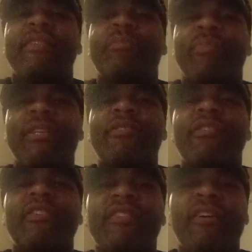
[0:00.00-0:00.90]
Peace
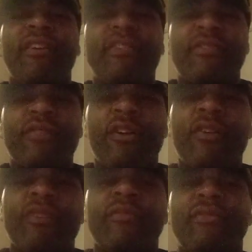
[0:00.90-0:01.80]
to the gods and
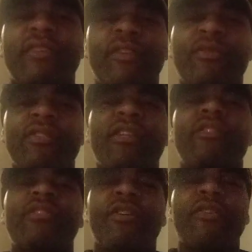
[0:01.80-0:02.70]
earths. And you see the
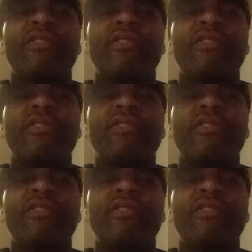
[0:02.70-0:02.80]
shirt